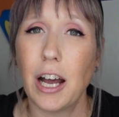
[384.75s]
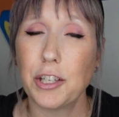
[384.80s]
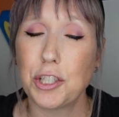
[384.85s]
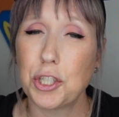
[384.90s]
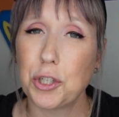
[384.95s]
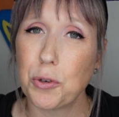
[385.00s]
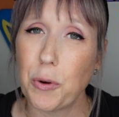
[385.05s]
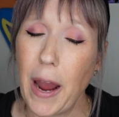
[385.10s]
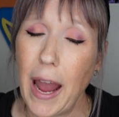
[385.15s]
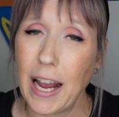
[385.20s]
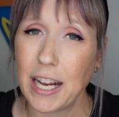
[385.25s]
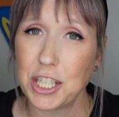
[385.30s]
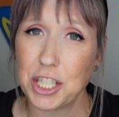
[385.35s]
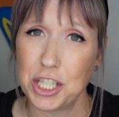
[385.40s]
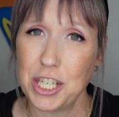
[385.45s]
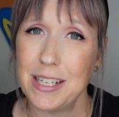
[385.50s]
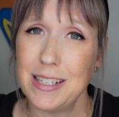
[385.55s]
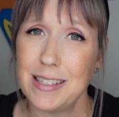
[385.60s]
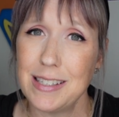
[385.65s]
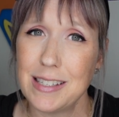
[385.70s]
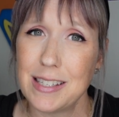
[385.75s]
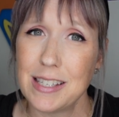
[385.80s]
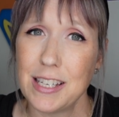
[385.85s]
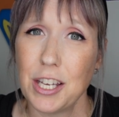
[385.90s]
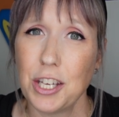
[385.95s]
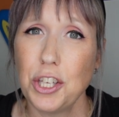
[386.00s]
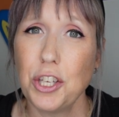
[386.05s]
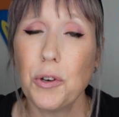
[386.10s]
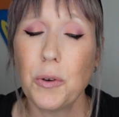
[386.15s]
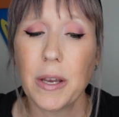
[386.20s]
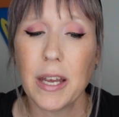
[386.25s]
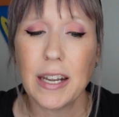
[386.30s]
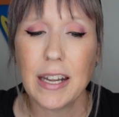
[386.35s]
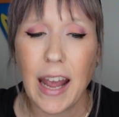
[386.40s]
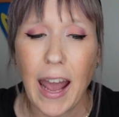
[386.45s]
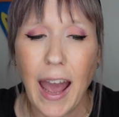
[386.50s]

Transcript: attractions, you can